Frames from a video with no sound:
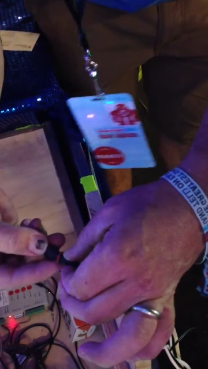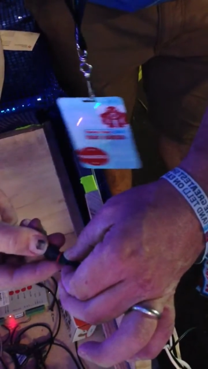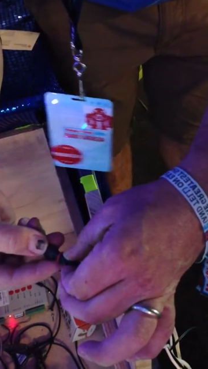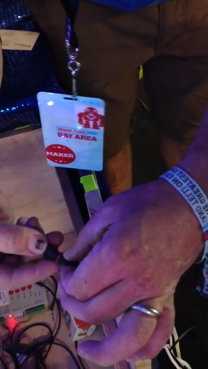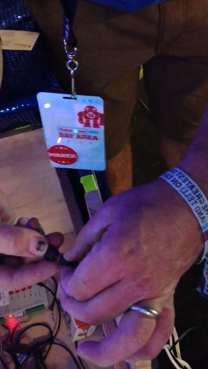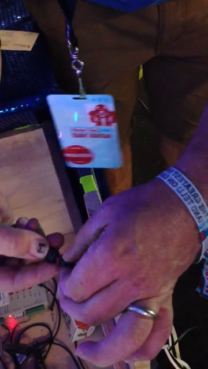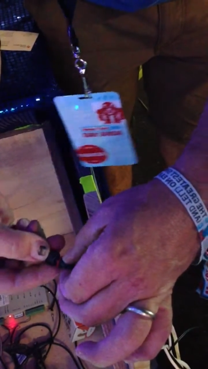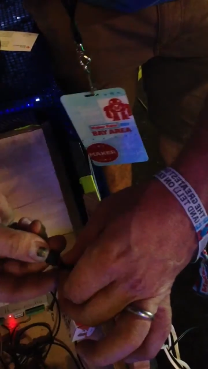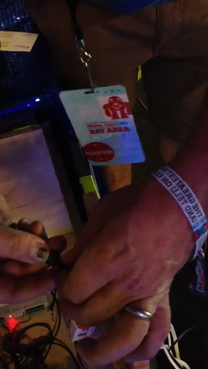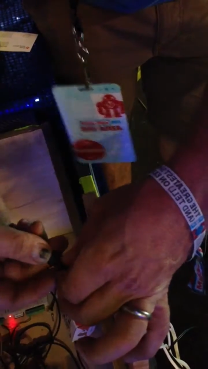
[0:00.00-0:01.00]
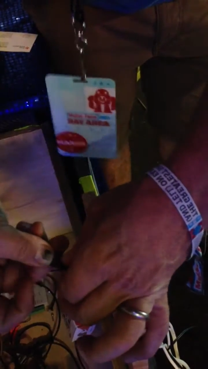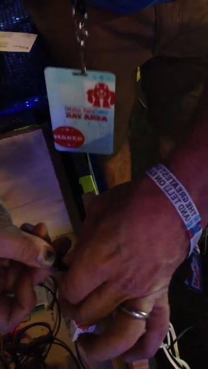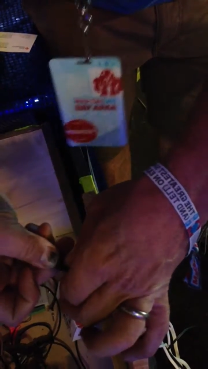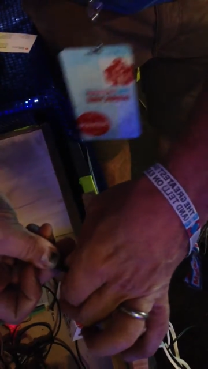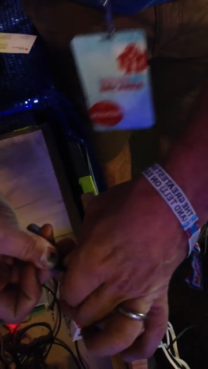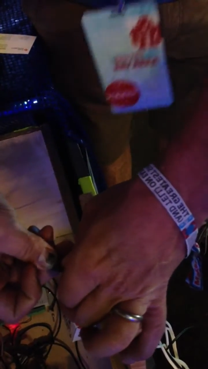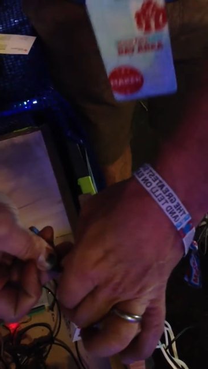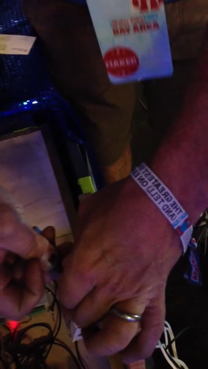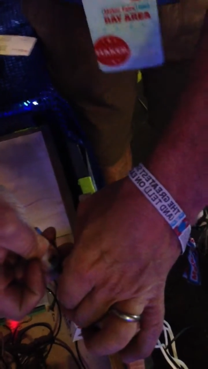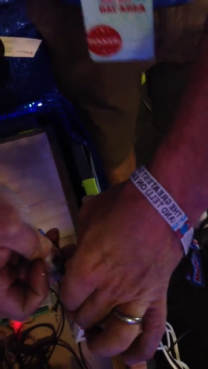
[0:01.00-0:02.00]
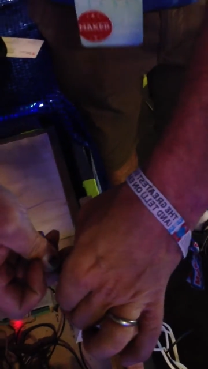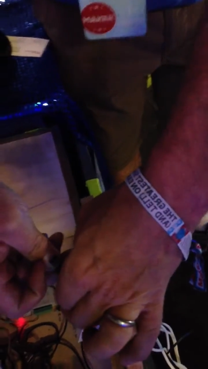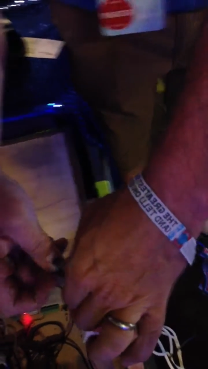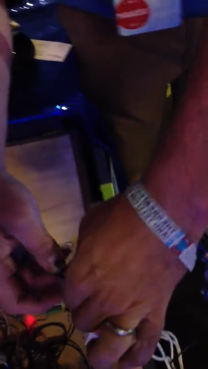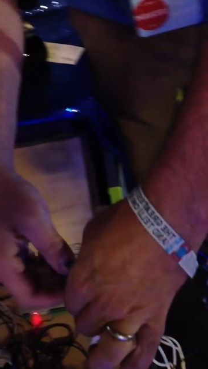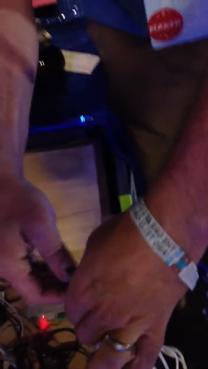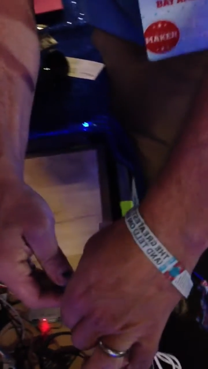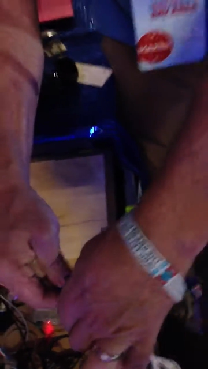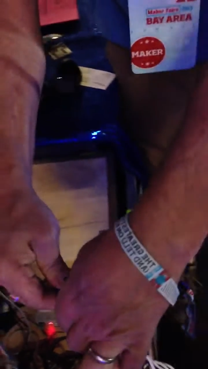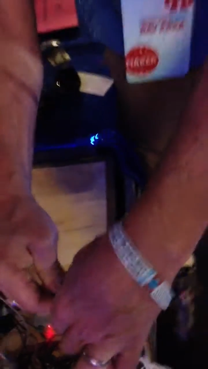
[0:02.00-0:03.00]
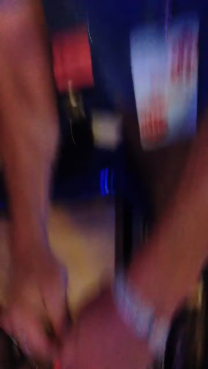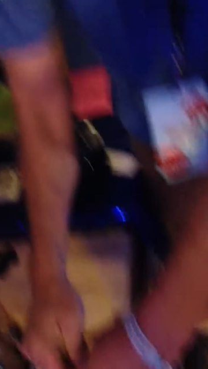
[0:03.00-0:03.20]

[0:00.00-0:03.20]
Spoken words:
(no speaker visible)